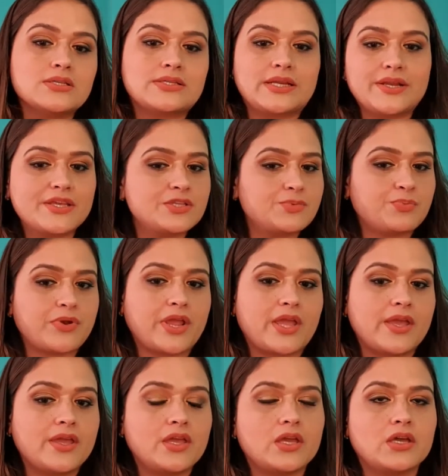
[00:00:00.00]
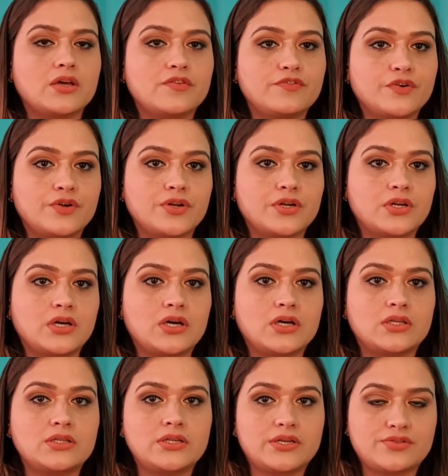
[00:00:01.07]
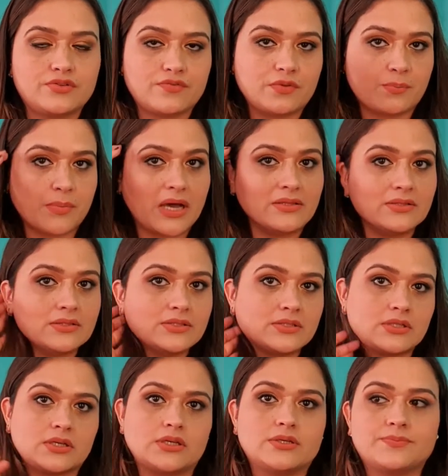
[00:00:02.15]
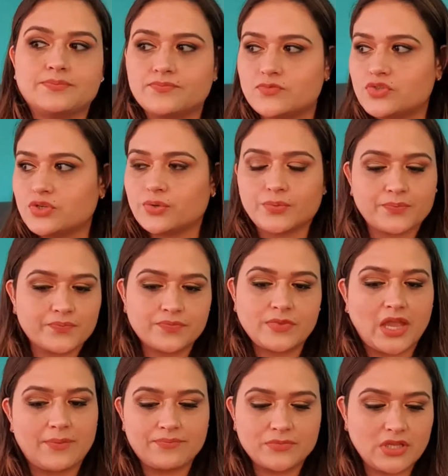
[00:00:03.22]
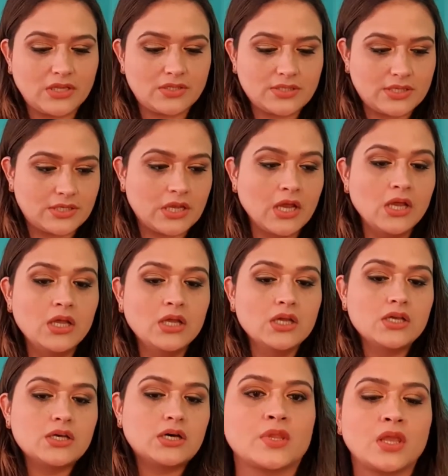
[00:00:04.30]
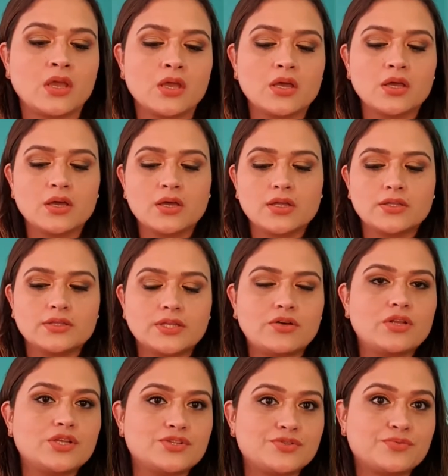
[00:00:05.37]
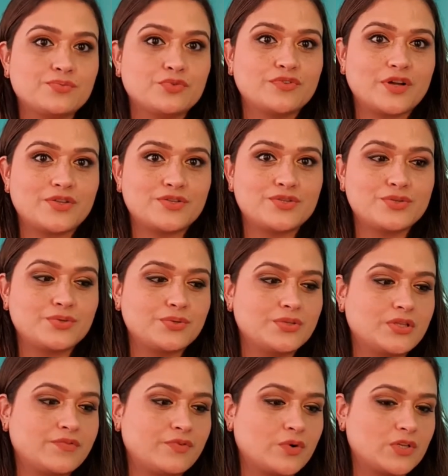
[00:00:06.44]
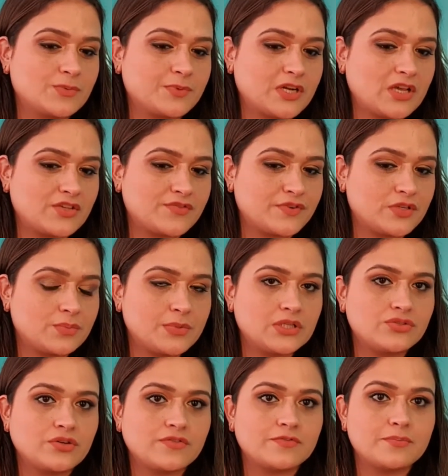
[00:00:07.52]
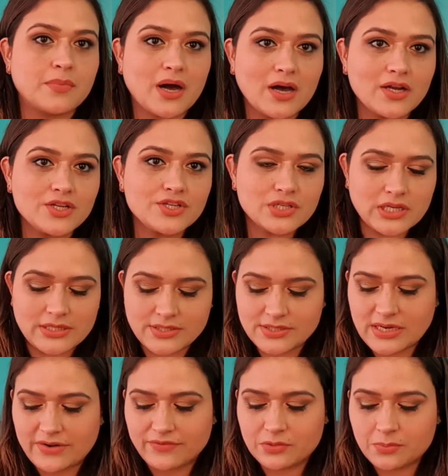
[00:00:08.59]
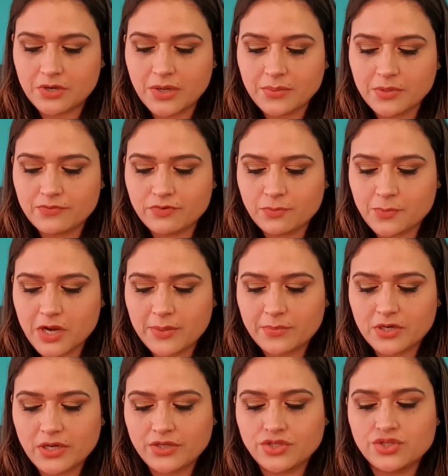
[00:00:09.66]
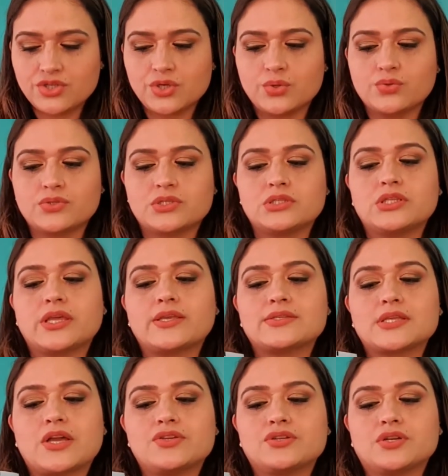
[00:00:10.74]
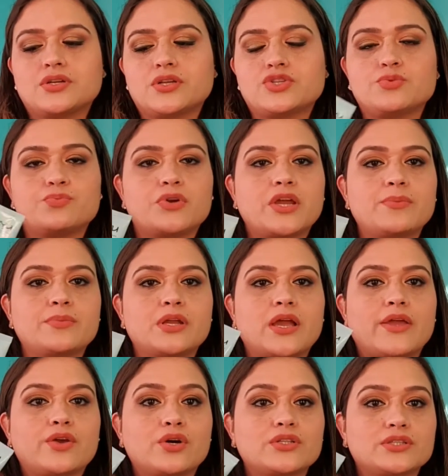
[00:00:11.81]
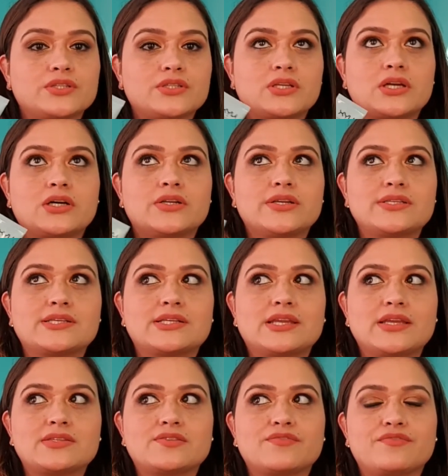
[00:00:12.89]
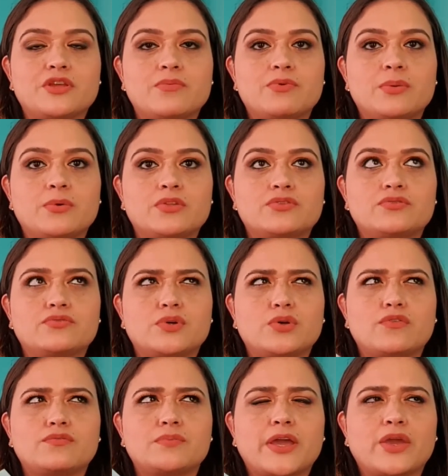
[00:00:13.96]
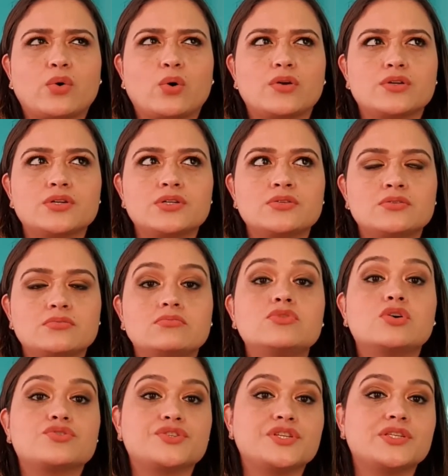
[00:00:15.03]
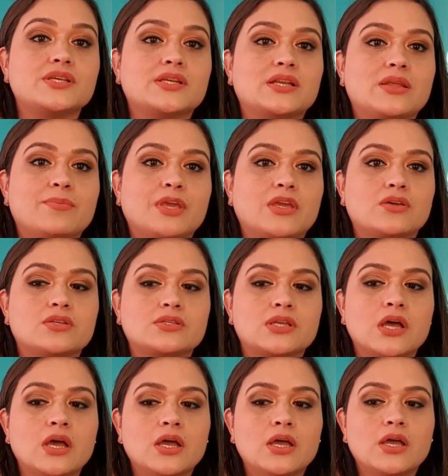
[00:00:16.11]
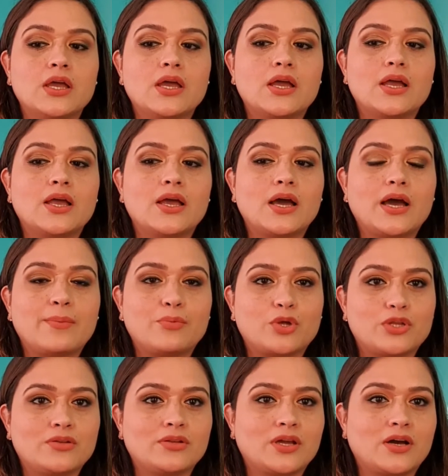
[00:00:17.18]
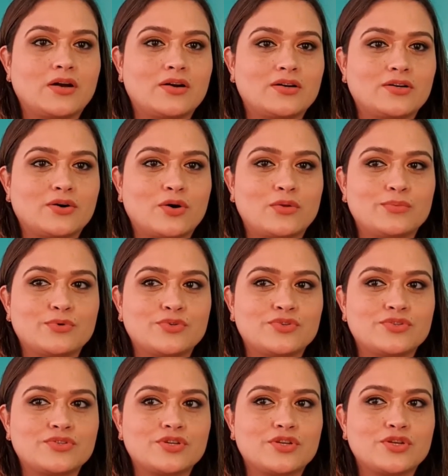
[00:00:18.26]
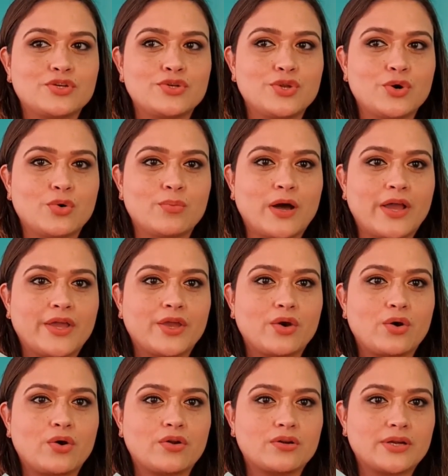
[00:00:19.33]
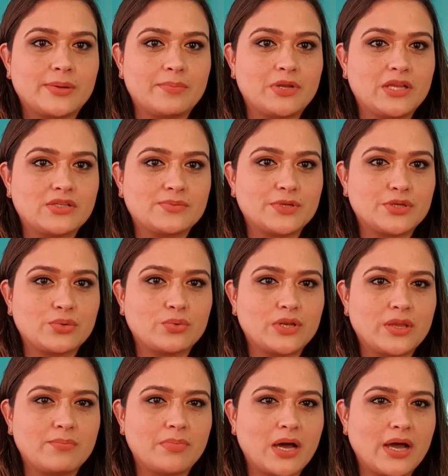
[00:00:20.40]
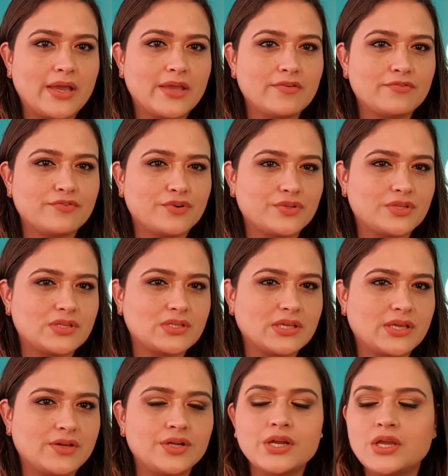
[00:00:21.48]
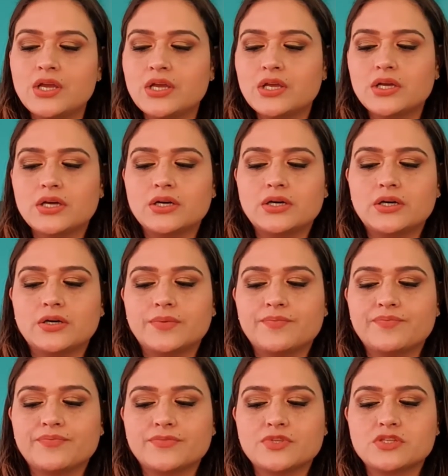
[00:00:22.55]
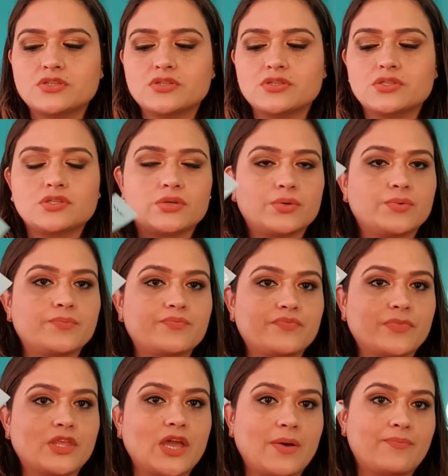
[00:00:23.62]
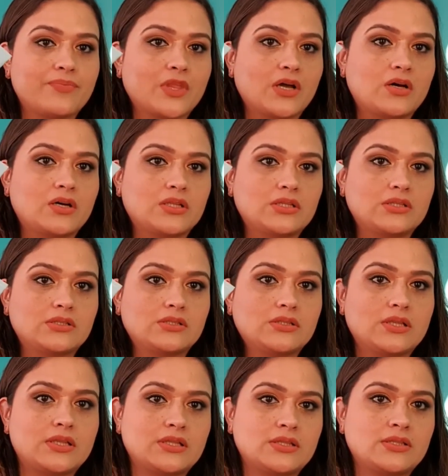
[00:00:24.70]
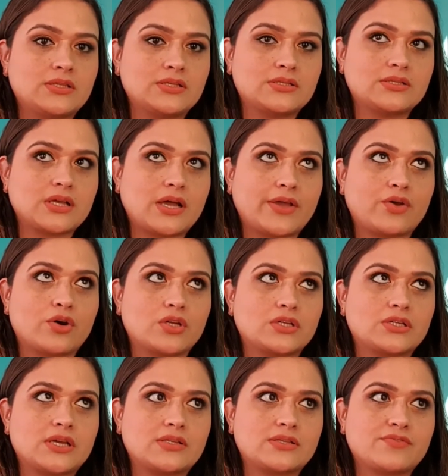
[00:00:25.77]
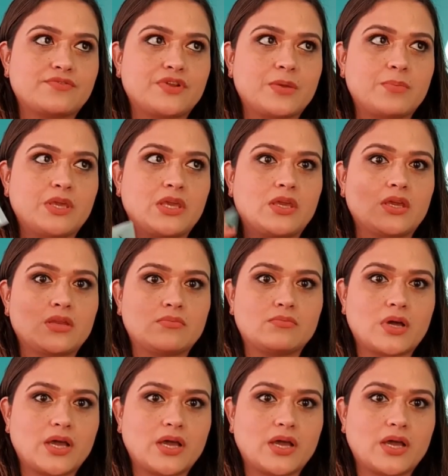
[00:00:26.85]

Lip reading: setting spray for the rest of the month. So yeah, that's it. Now let's move on to the focus products for the month of March. Let's start with primer. For primer, I chose NYX Hydra Touch Primer. I got it recently as a freebie with one of my orders. Not recently, because I'm on almost no buy or replacement only buy for this year. So yeah, in this I got it as a freebie in